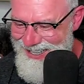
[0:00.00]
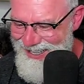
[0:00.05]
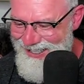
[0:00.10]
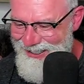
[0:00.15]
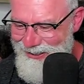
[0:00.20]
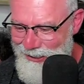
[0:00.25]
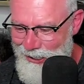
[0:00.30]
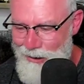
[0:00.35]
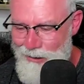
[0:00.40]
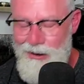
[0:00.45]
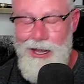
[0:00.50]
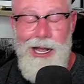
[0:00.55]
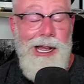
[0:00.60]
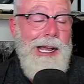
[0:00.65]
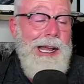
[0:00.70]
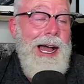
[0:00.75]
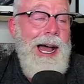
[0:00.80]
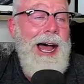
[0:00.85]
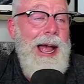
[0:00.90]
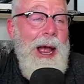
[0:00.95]
so
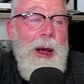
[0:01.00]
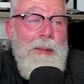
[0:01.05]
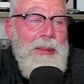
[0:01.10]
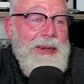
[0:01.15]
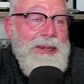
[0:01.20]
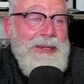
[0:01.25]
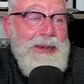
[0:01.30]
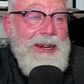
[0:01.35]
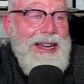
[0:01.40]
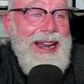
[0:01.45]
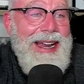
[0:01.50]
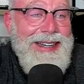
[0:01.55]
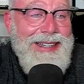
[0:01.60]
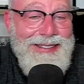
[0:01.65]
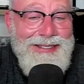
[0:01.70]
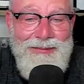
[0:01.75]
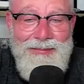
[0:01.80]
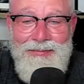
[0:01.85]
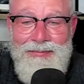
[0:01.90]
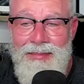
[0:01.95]
I hope it's okay.
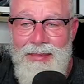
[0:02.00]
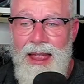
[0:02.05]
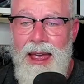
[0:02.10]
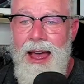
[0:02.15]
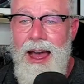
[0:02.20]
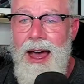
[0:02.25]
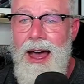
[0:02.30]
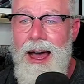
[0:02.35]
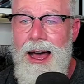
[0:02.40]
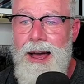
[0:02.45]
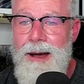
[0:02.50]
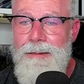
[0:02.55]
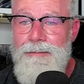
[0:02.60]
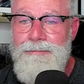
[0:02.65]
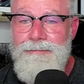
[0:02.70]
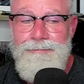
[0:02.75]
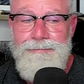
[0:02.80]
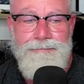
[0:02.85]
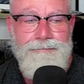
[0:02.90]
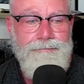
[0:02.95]

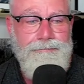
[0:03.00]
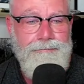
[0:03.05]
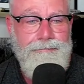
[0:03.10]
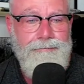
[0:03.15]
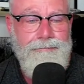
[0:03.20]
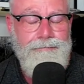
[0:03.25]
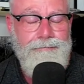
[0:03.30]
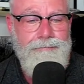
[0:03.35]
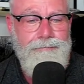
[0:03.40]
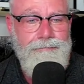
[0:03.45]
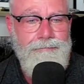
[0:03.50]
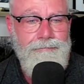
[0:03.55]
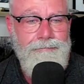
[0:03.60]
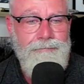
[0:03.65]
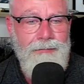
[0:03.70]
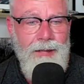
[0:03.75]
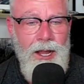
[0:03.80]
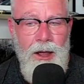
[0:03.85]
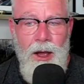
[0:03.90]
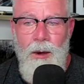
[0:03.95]
Um,
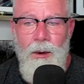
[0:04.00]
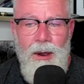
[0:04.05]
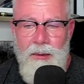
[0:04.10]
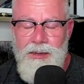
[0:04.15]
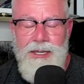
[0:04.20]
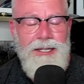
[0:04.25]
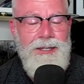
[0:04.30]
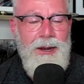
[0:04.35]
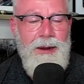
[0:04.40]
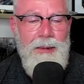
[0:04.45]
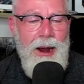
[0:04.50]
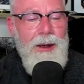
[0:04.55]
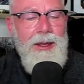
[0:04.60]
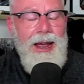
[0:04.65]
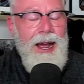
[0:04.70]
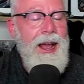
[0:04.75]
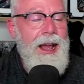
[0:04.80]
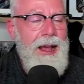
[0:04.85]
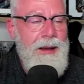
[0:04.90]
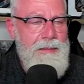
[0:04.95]
what was I talking about? Oh,
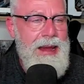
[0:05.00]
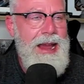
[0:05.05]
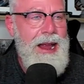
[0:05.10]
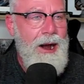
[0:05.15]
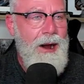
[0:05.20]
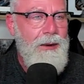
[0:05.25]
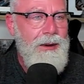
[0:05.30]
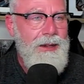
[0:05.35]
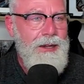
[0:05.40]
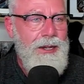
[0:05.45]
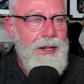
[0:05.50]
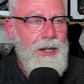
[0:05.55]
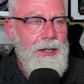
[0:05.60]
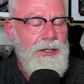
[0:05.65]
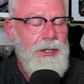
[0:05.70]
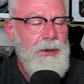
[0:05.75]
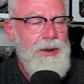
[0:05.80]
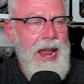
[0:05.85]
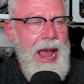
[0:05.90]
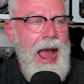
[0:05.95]
yeah, Mio.
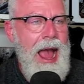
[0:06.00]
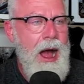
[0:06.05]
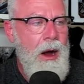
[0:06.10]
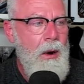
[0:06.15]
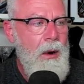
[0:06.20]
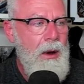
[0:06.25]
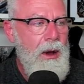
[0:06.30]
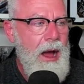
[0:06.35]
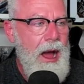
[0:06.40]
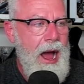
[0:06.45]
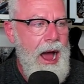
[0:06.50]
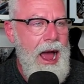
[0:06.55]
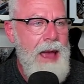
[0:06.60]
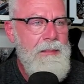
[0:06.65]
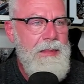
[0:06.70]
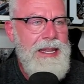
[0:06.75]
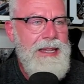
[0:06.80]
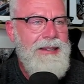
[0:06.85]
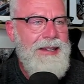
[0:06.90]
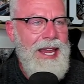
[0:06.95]
So now
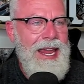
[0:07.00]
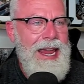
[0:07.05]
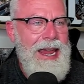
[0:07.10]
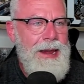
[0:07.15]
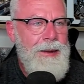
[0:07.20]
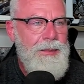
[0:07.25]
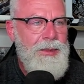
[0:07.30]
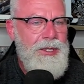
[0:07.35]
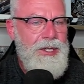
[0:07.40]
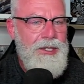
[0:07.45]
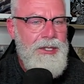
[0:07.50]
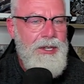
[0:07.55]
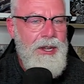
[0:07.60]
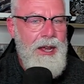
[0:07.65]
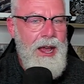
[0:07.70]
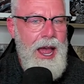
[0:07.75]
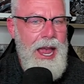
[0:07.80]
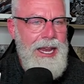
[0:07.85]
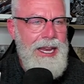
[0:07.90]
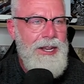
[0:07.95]
I'm in Teams.
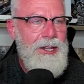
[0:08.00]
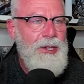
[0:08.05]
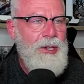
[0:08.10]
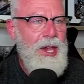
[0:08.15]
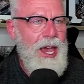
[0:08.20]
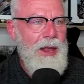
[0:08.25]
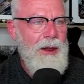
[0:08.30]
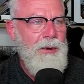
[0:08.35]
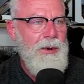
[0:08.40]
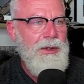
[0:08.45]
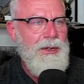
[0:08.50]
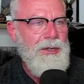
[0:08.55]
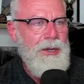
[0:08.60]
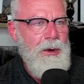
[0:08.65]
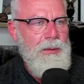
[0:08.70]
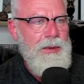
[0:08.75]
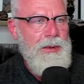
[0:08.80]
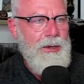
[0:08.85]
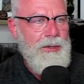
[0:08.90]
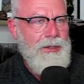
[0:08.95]
I can chat with
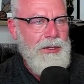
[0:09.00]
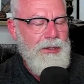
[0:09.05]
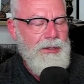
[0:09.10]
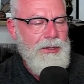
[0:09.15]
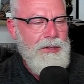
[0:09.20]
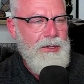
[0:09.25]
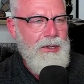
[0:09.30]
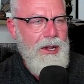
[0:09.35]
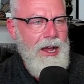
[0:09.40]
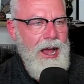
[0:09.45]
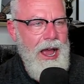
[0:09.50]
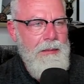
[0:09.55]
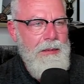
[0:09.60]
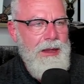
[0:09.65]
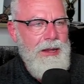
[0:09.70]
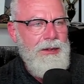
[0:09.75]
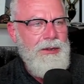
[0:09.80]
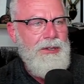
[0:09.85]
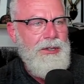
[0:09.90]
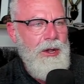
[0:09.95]
Zoom users. I'm
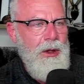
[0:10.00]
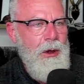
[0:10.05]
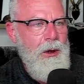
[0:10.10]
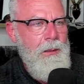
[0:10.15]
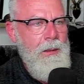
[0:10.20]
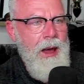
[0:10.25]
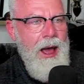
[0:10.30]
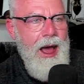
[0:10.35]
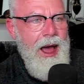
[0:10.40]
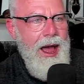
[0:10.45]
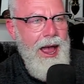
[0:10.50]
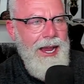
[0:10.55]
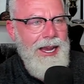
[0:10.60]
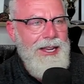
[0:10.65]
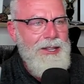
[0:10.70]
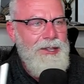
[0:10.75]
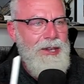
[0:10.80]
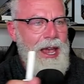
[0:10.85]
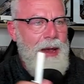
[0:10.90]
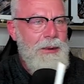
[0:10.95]
in Zoom. I
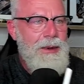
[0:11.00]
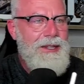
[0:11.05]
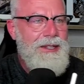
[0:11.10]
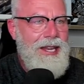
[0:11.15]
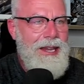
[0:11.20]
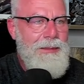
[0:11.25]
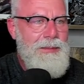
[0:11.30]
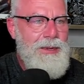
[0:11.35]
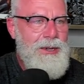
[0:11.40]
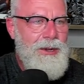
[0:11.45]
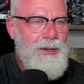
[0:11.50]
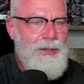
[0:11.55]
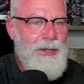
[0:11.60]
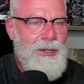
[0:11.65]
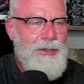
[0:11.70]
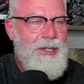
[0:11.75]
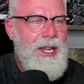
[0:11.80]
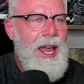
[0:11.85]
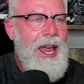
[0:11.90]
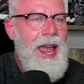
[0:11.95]
can chat with team
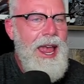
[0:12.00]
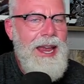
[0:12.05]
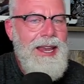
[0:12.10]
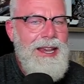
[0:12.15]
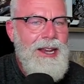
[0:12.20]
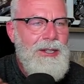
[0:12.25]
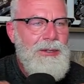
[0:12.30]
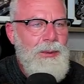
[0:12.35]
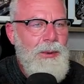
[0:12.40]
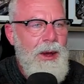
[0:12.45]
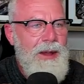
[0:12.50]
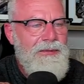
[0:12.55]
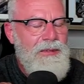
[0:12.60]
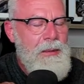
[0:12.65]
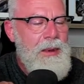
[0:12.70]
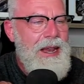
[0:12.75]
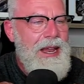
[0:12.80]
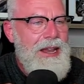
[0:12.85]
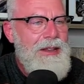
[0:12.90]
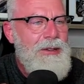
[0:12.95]
users. And guess what?
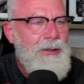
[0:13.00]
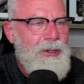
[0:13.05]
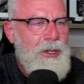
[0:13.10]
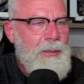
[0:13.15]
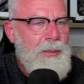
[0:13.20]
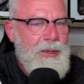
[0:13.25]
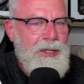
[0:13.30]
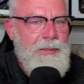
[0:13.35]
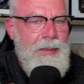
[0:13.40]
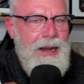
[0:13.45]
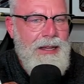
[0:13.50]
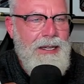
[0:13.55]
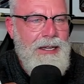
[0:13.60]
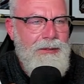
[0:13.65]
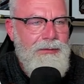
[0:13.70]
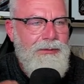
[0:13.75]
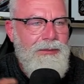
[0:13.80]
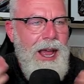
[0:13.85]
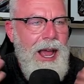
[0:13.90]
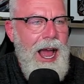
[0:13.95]
From an end user
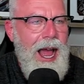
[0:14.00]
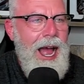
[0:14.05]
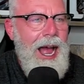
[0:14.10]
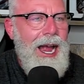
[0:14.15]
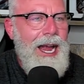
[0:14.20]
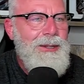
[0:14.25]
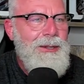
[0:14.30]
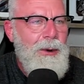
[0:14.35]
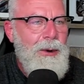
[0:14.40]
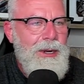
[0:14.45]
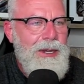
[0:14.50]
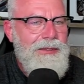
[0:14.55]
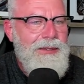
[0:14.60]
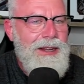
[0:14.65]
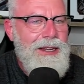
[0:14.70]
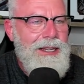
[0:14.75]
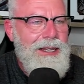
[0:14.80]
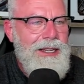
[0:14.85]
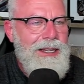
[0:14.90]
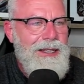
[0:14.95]
perspective, I don't
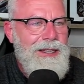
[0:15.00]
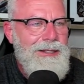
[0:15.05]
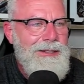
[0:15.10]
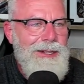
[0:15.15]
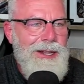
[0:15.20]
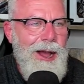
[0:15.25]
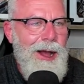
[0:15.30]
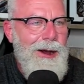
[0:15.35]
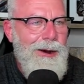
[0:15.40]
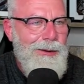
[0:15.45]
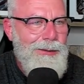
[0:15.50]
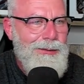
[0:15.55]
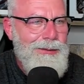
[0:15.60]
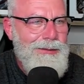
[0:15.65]
even know.